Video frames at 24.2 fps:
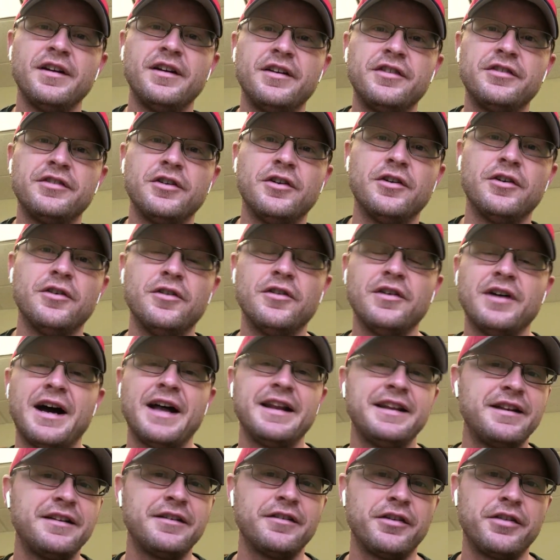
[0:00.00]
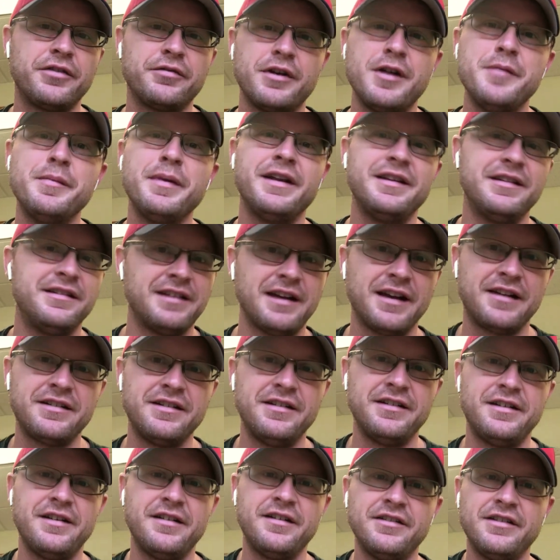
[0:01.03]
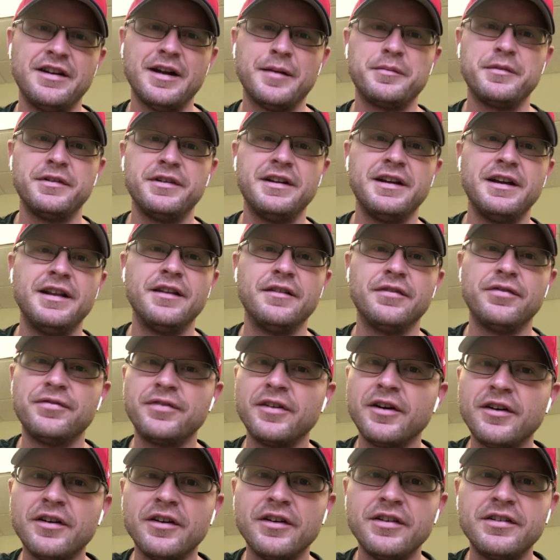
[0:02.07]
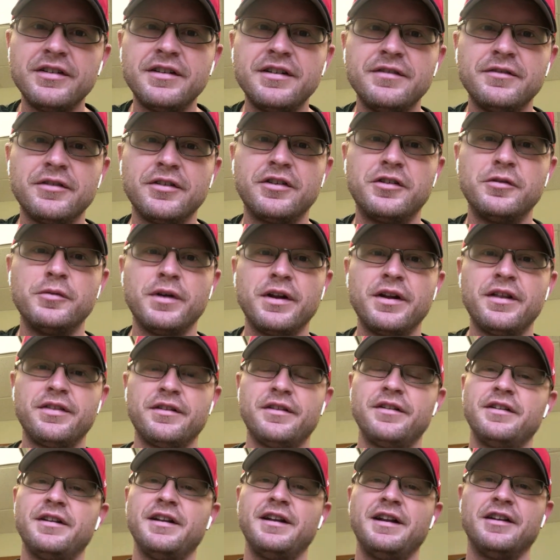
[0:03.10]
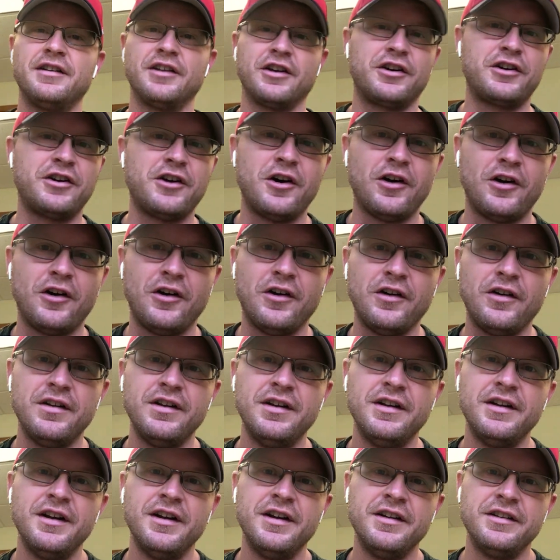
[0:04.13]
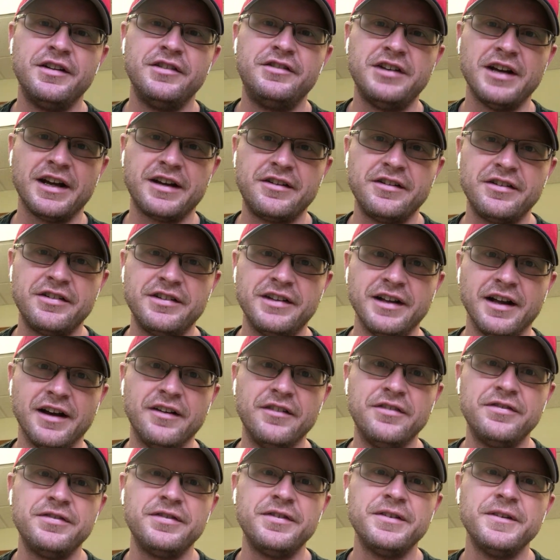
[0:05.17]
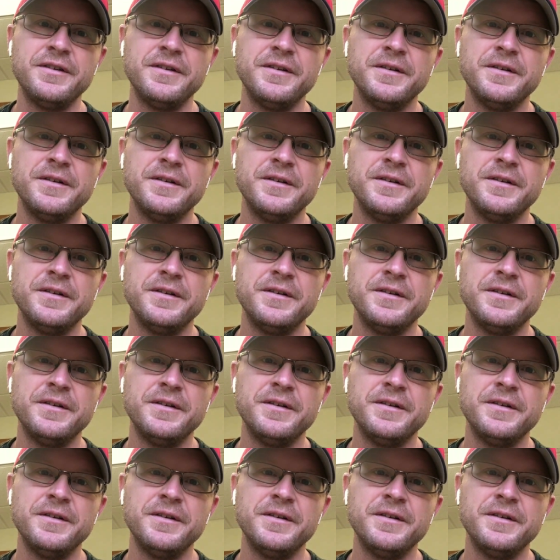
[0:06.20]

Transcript: So I think there's three main sections here in chapter 10. The first, verses 1 to 13, is a call to check yourself.